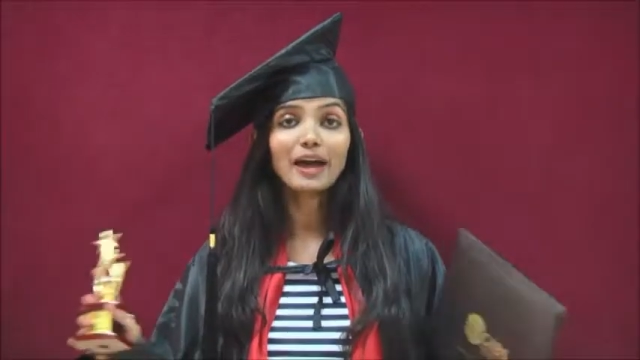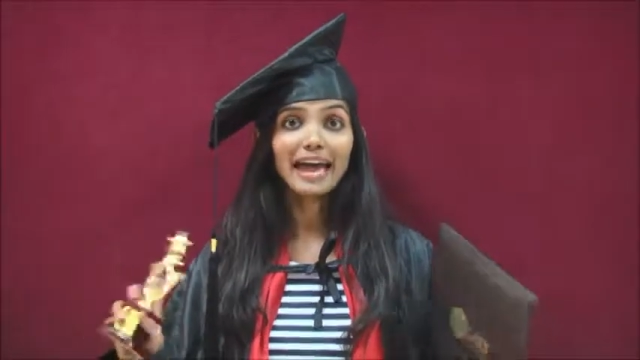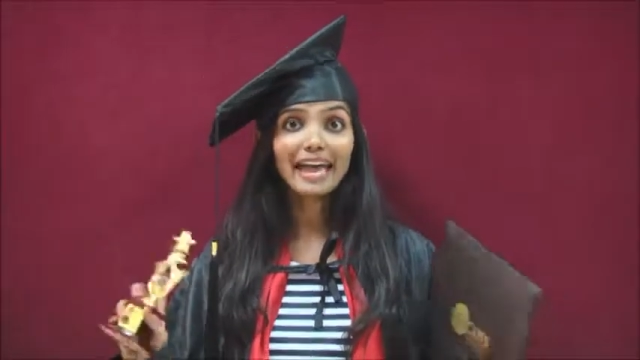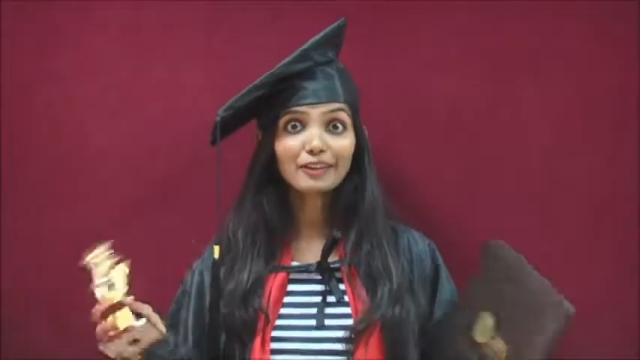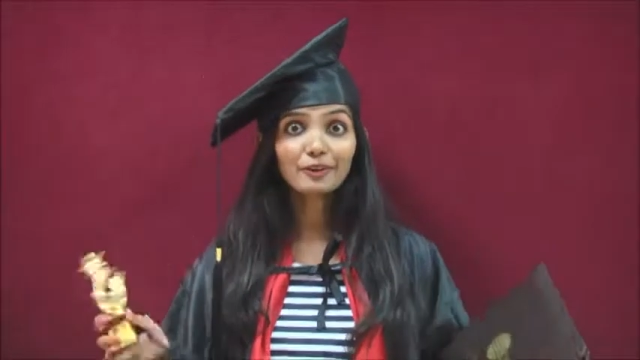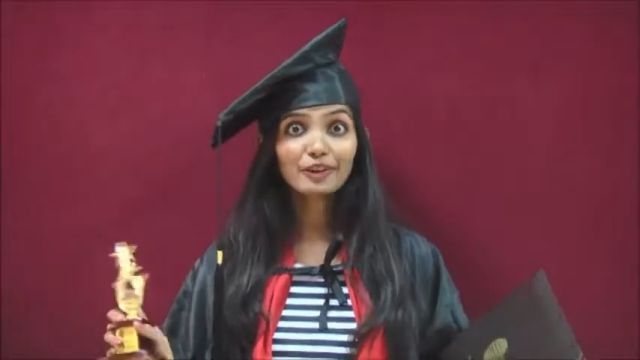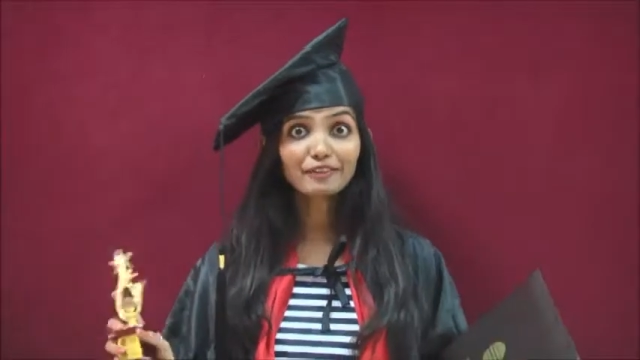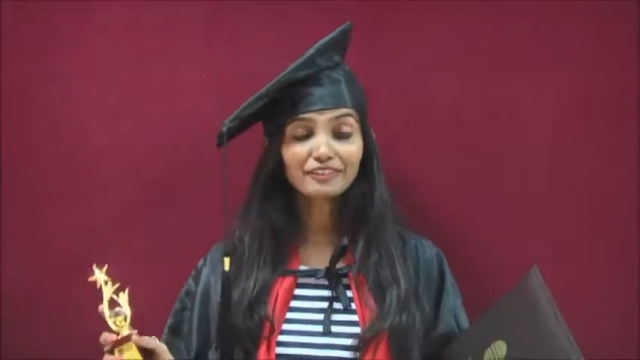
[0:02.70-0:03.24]

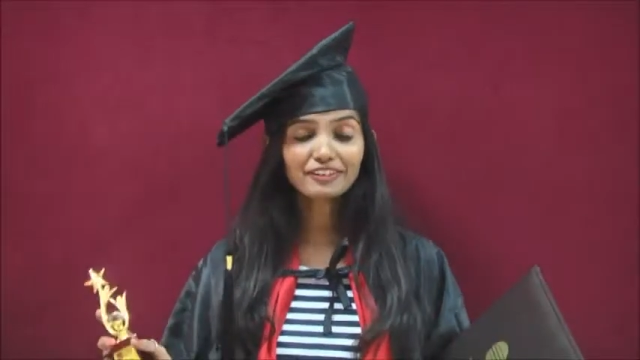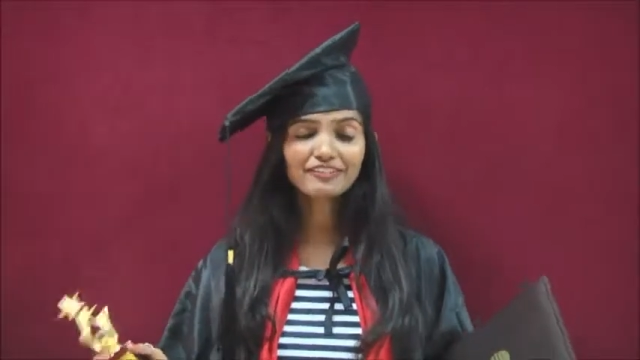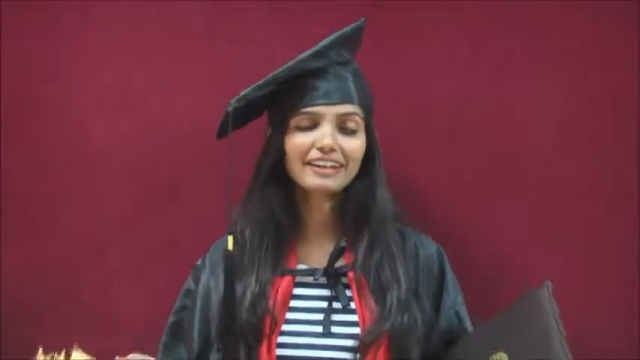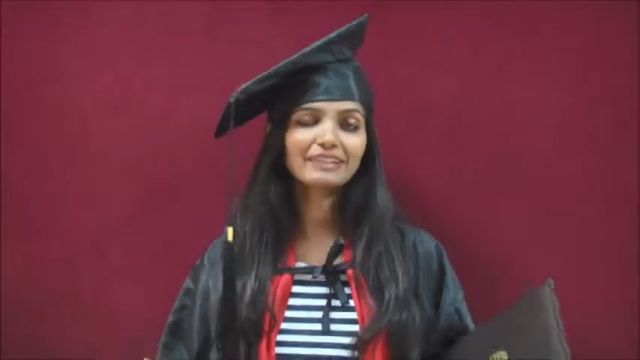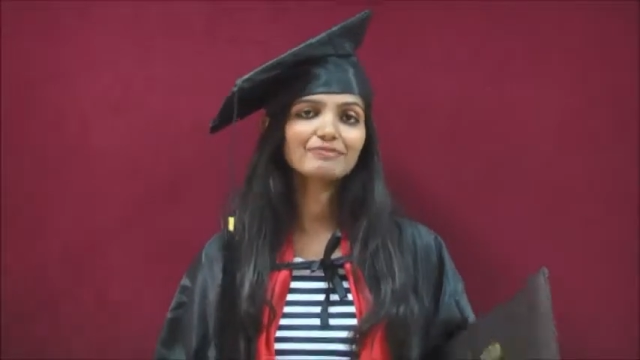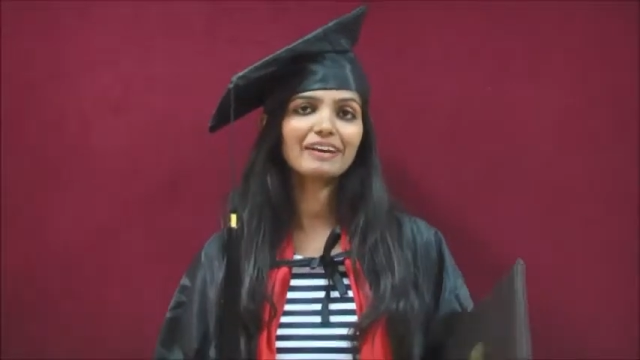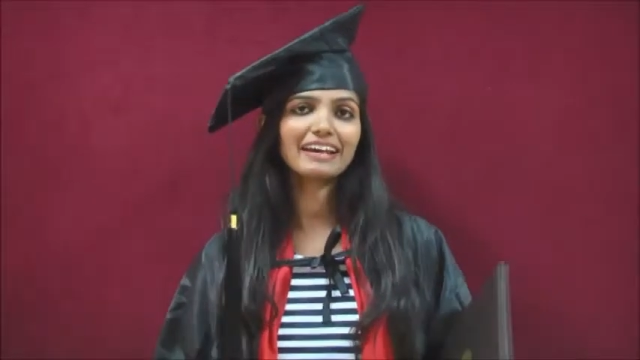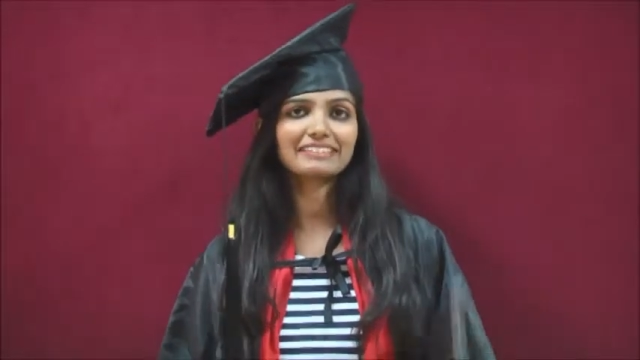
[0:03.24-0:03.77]
Hello
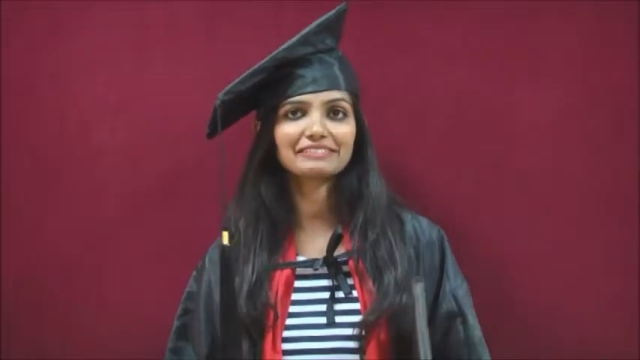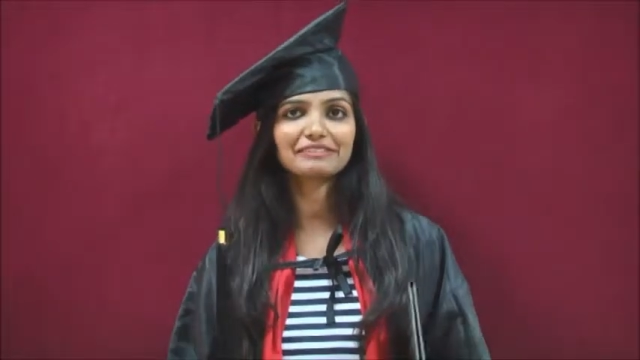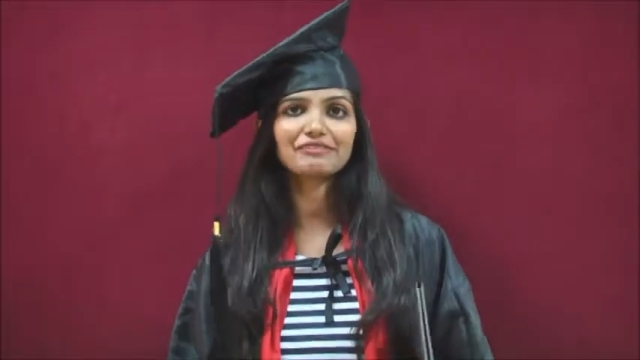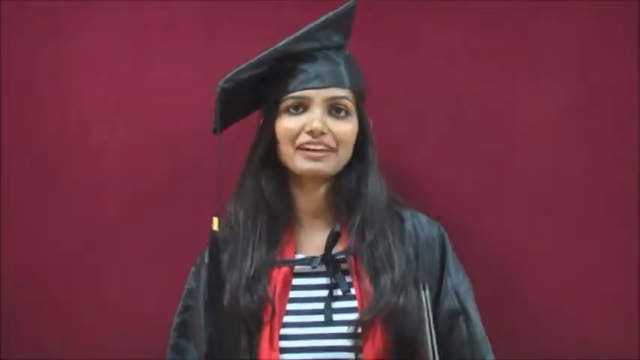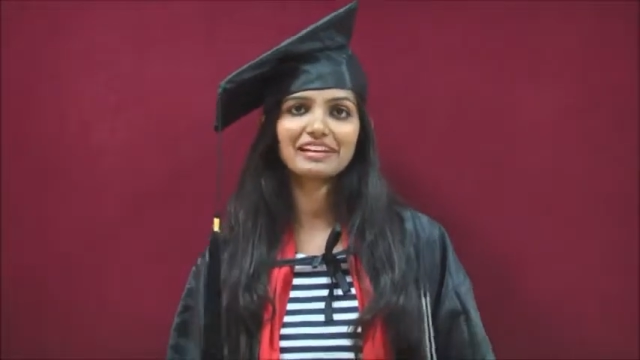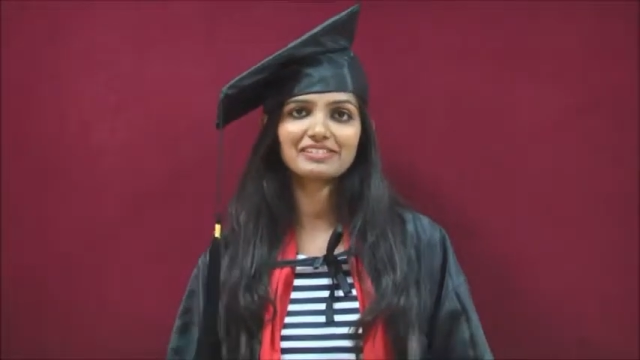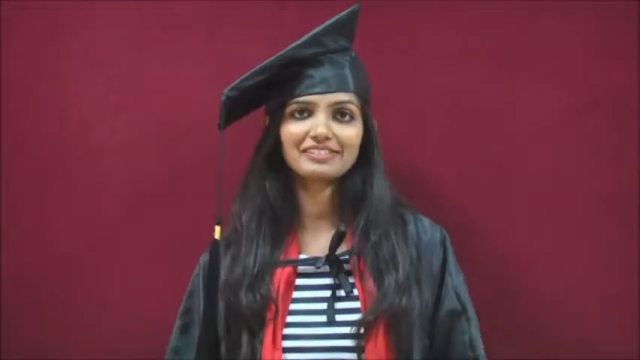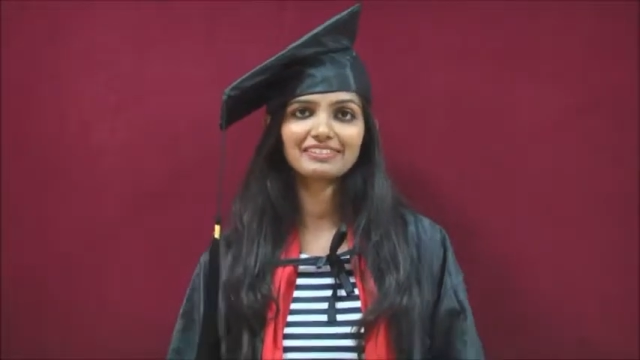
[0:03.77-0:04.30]
everyone,
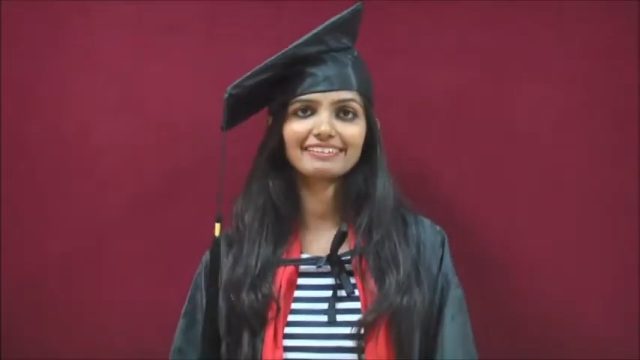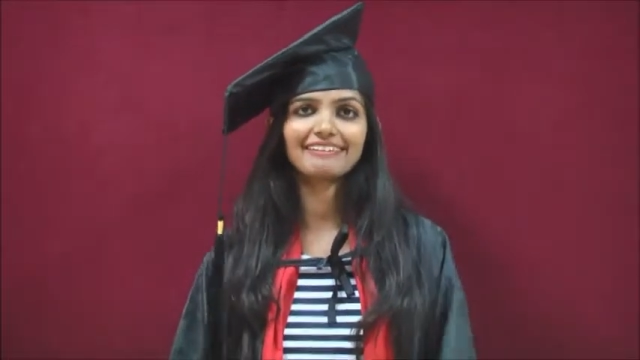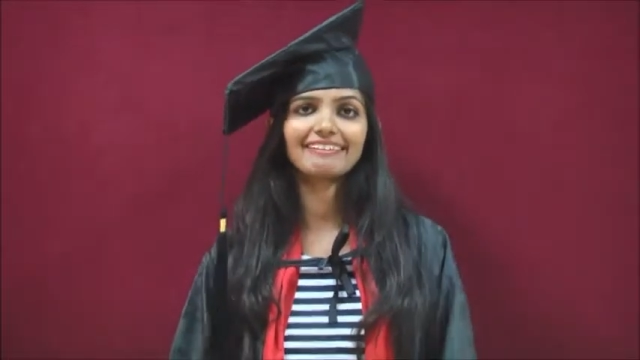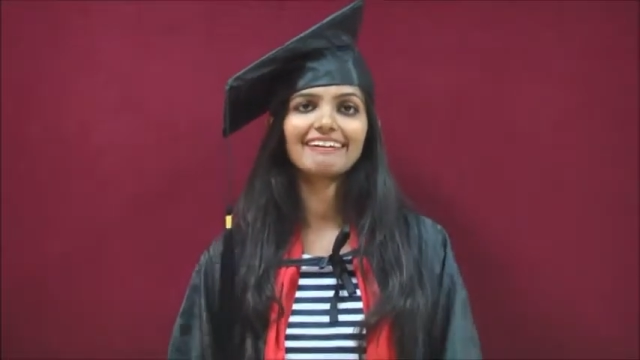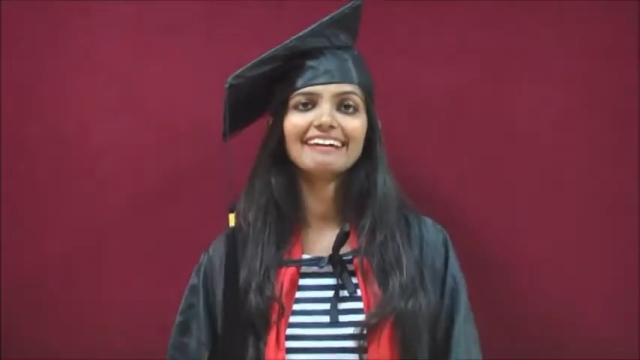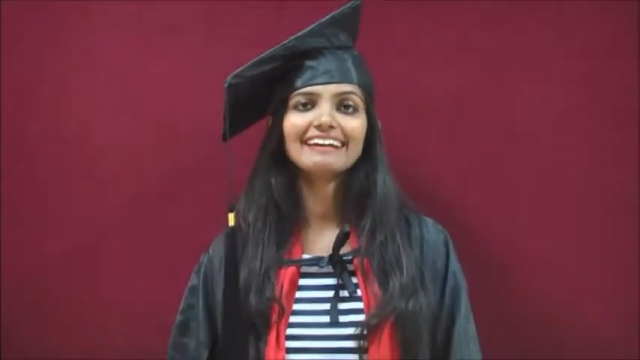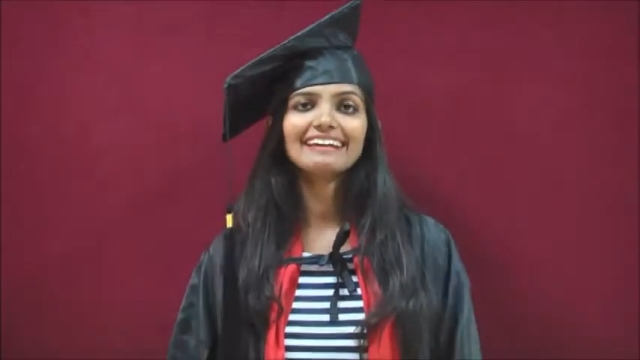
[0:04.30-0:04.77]
myself Harshita.